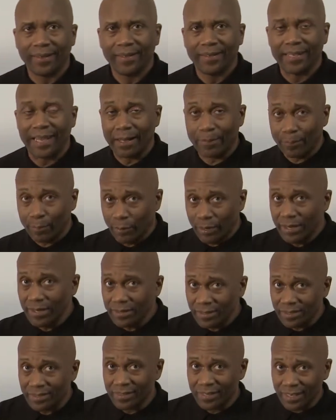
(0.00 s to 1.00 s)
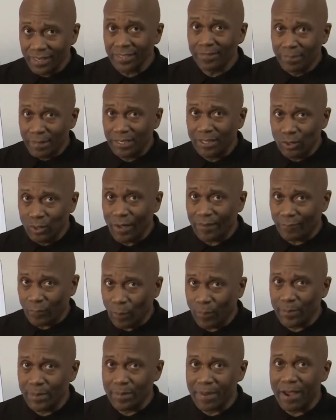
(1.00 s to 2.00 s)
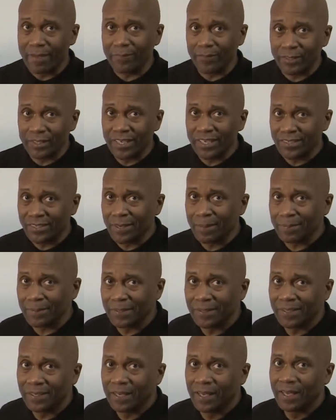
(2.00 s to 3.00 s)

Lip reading: Now, pray does mean you have to open your mouth and say something.